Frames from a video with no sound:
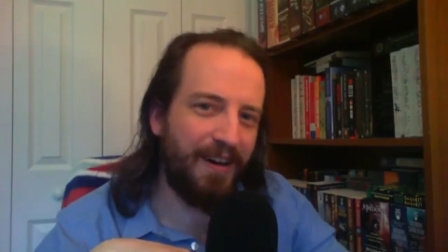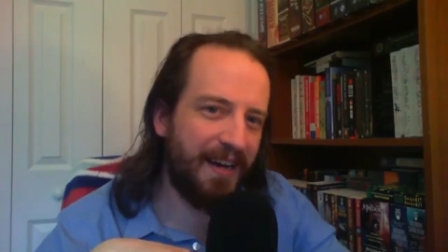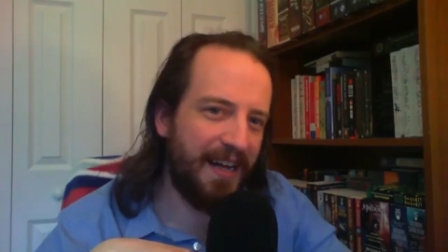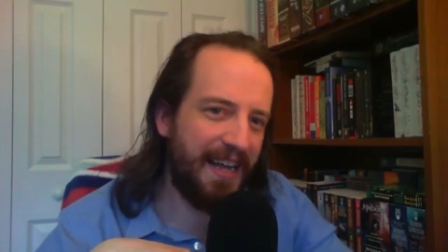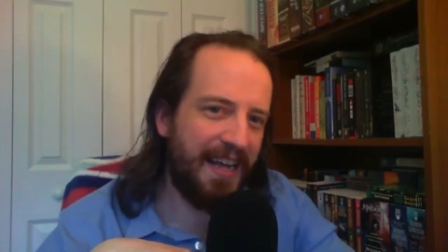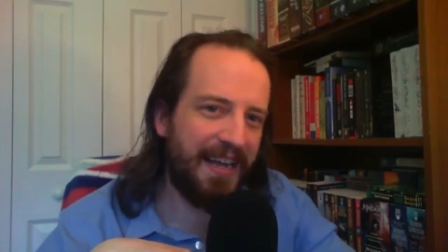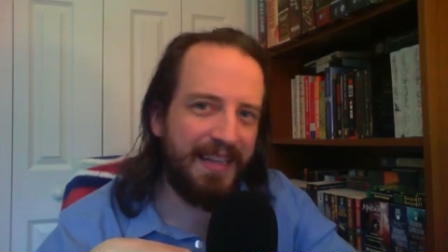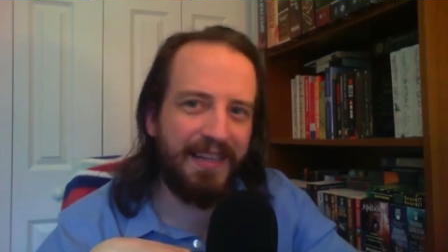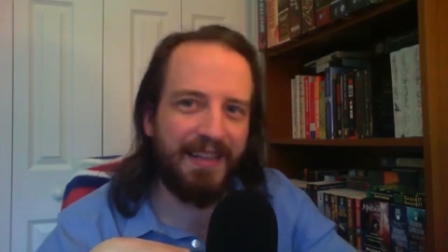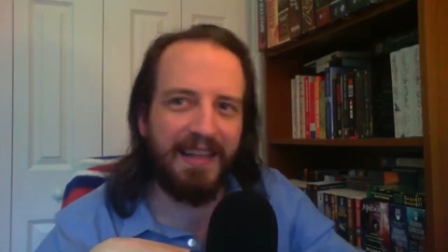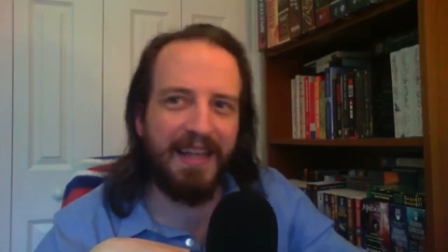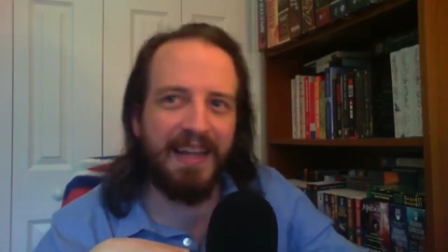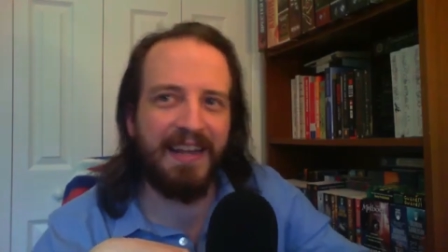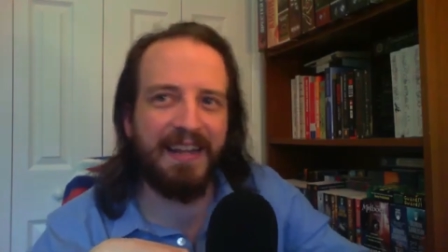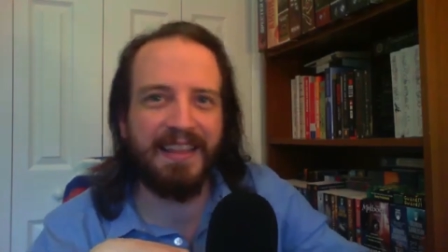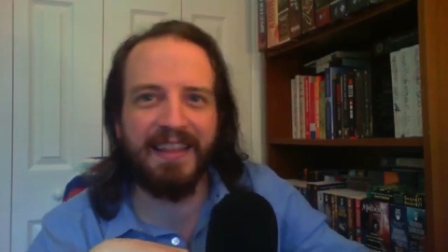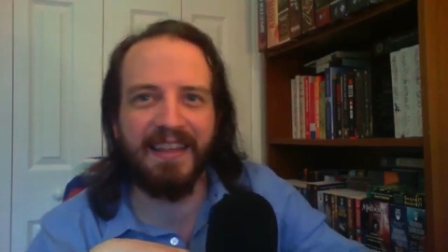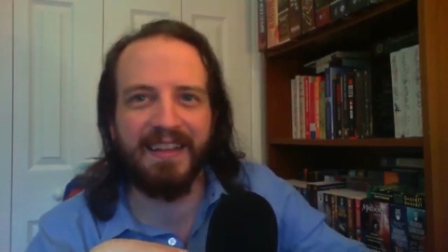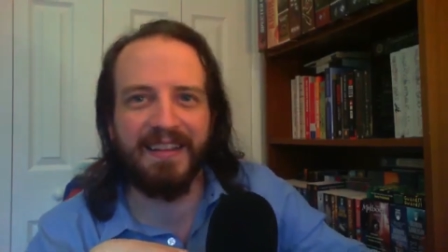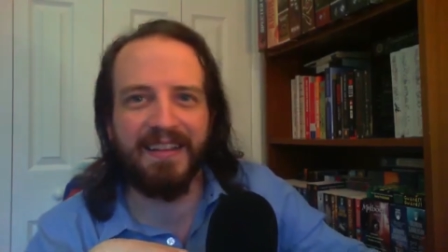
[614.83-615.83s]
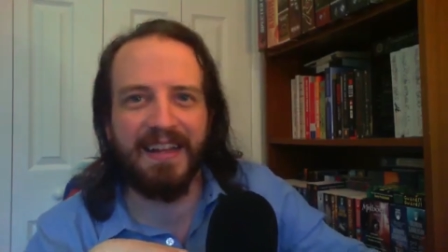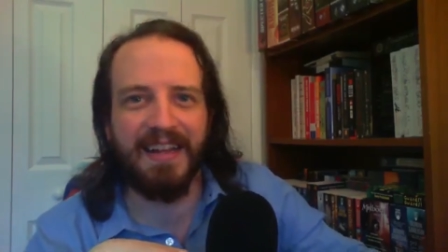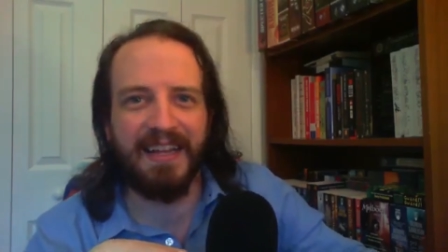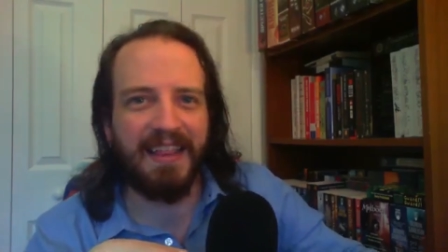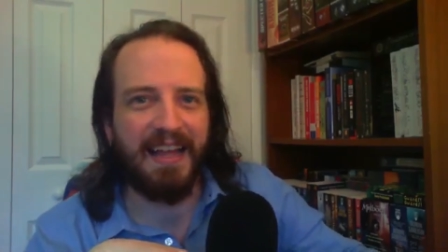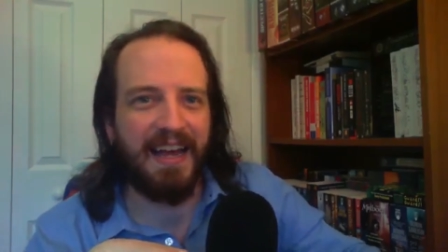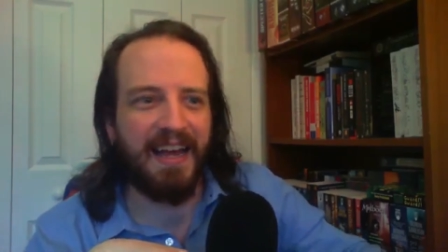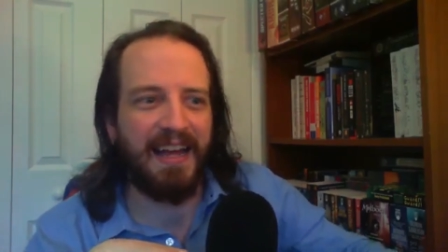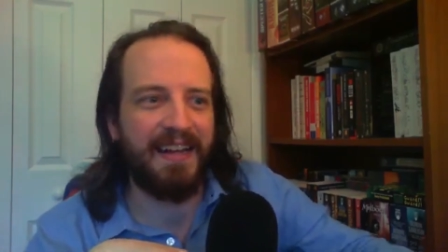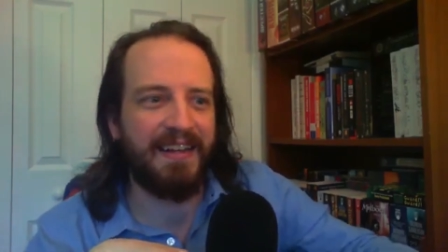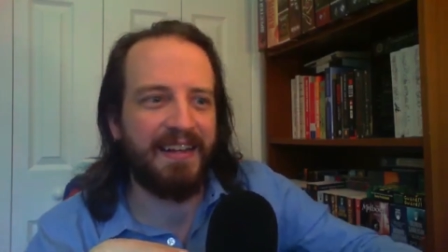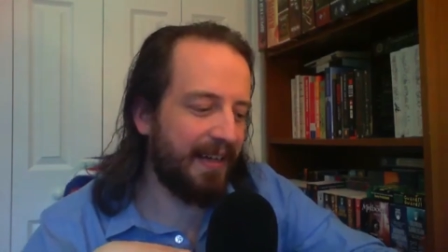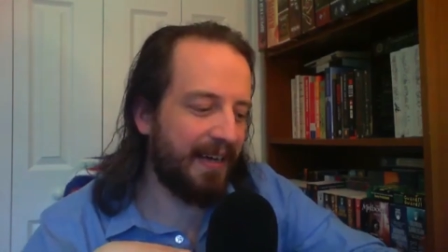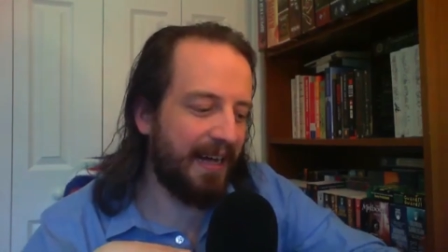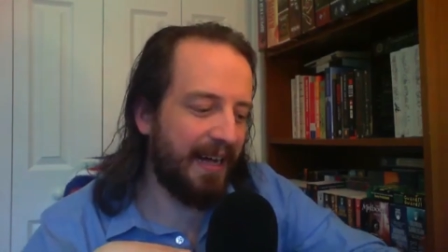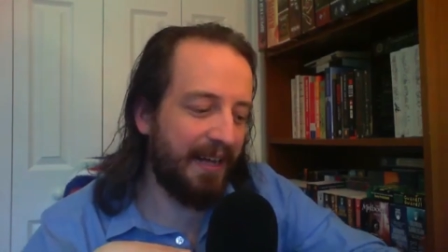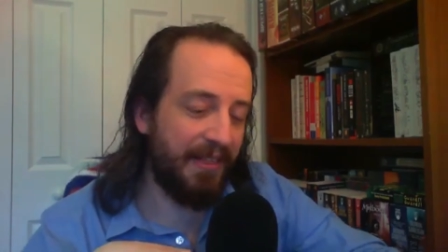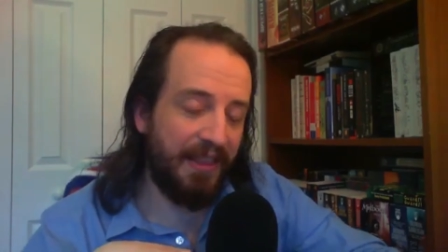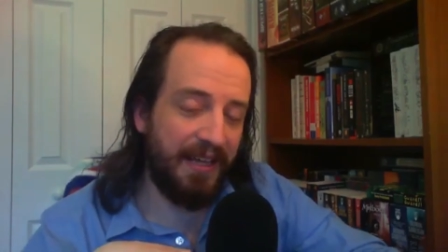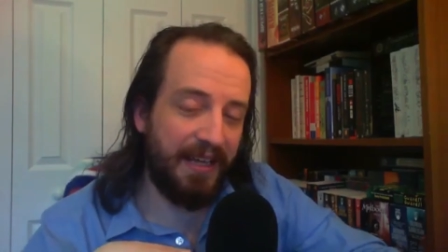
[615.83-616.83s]
any anything like that.
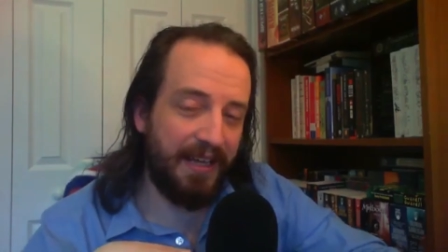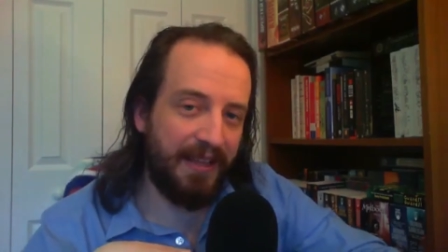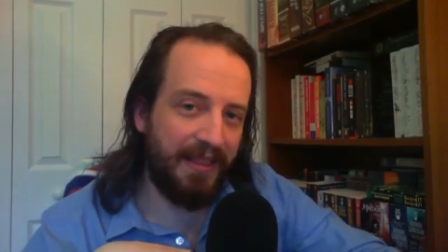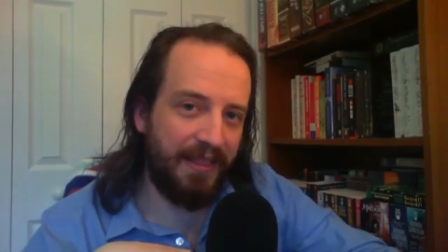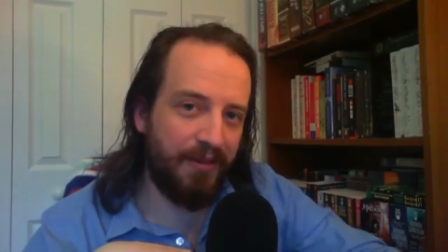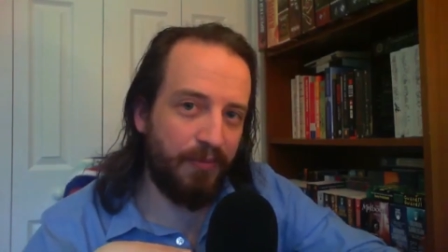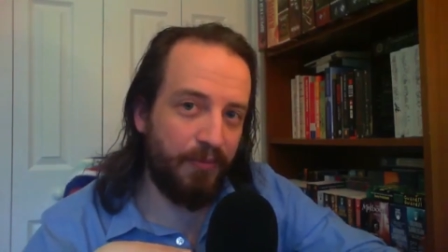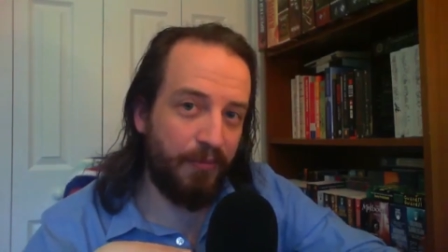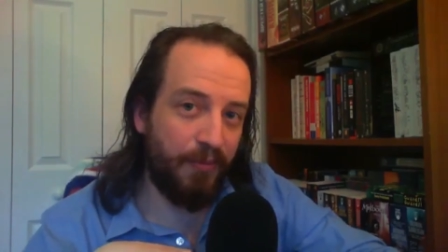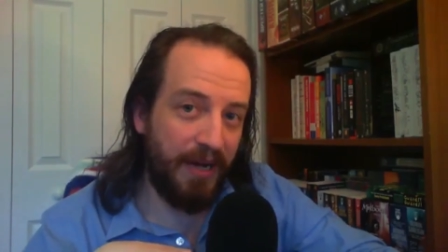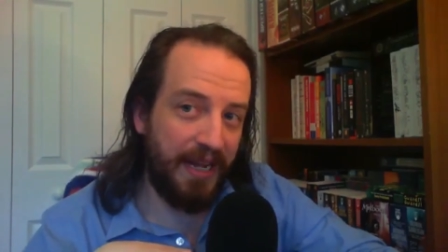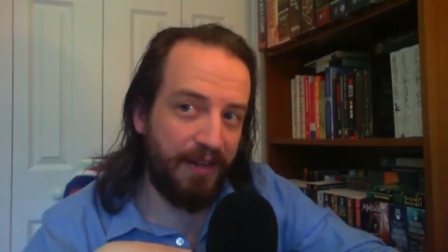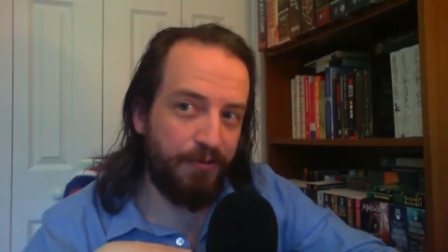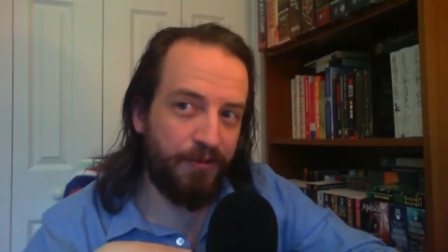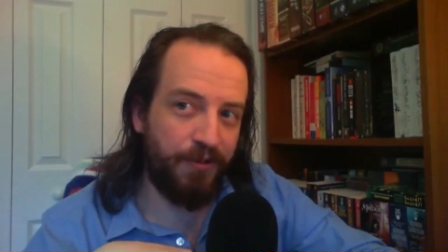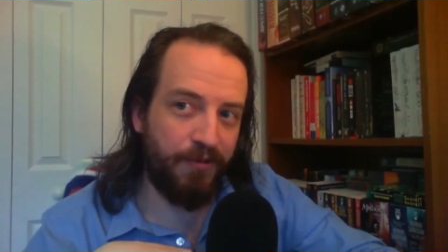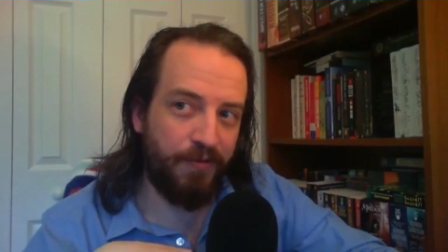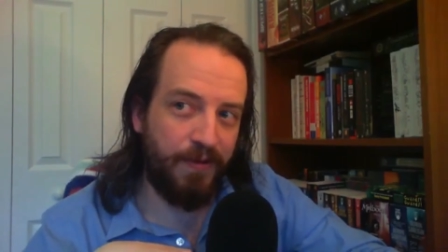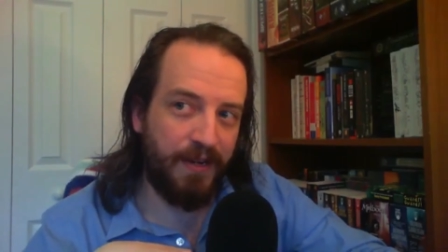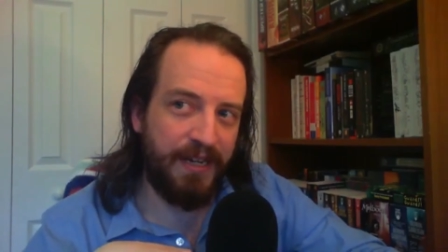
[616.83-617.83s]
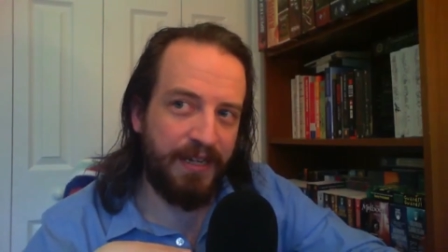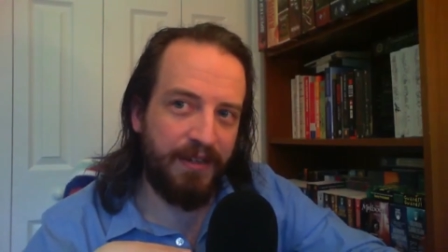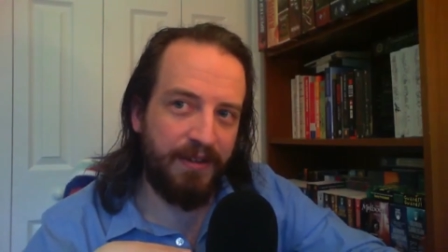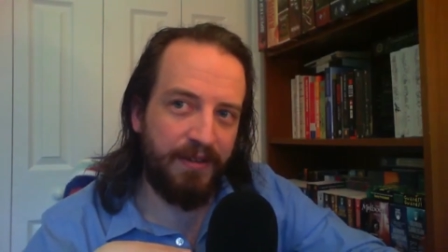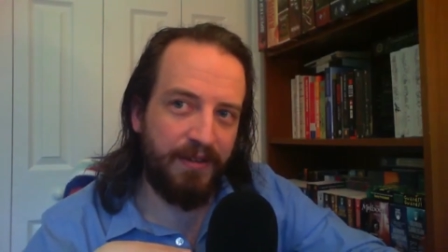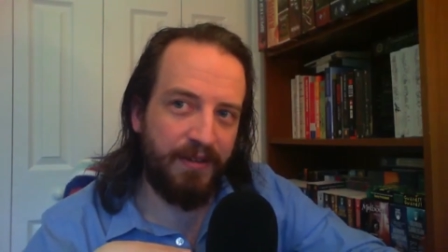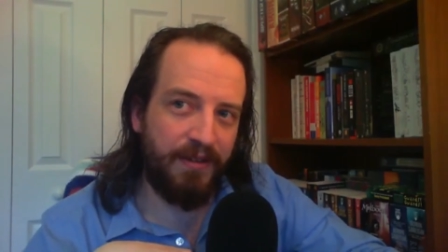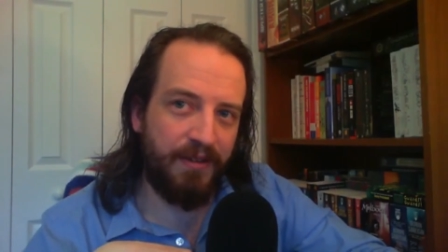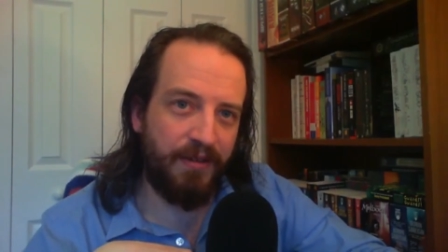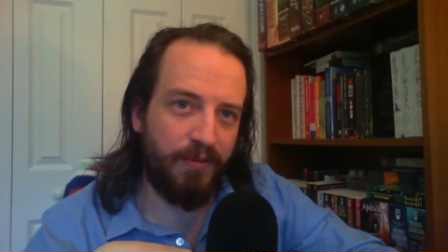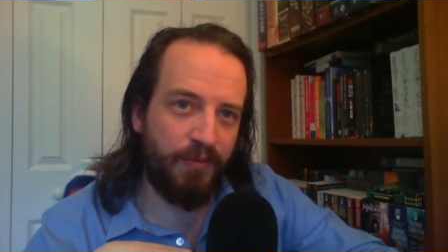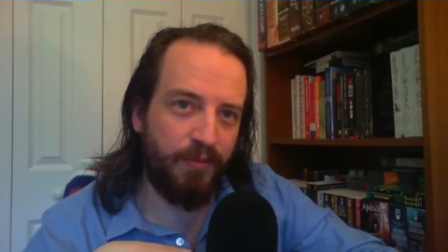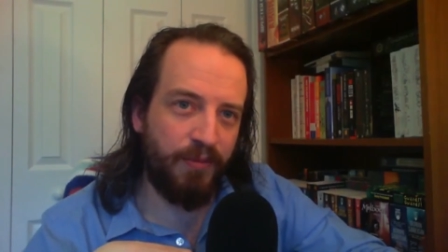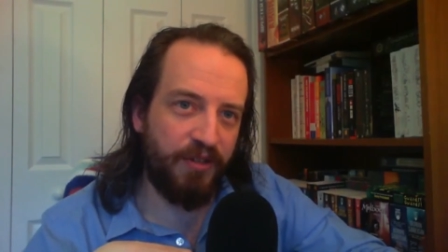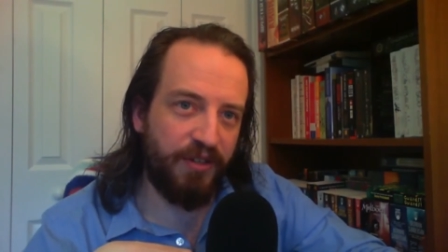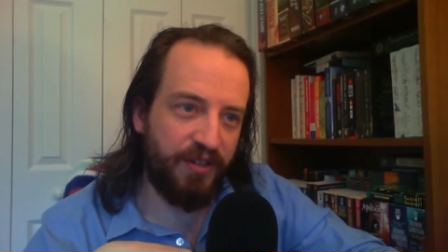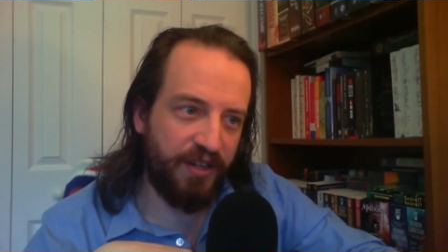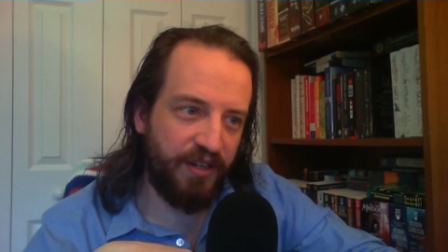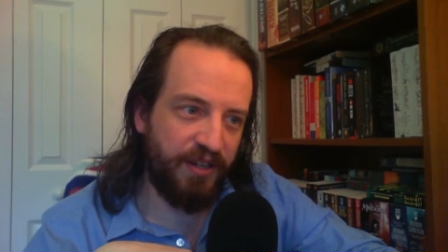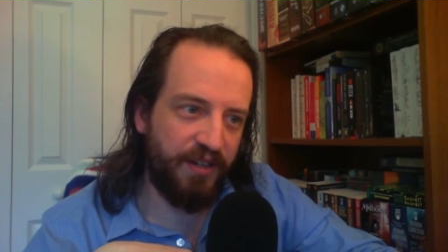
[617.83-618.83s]
I think the way it was written
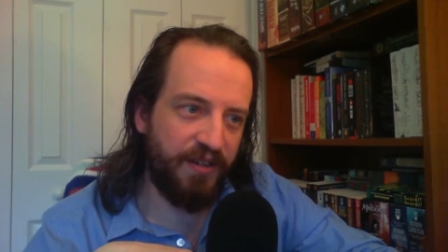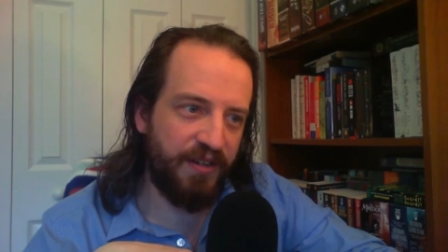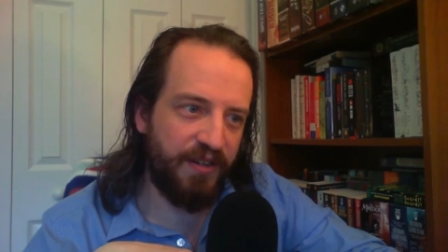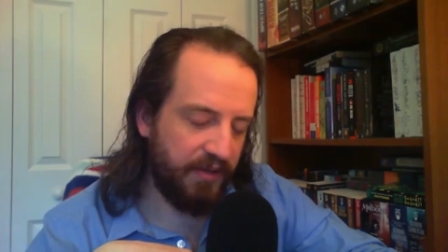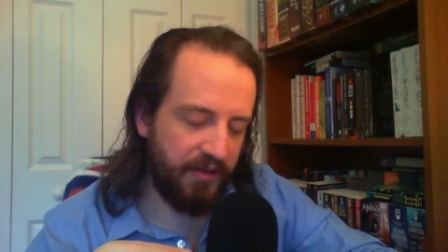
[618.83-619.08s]
was good.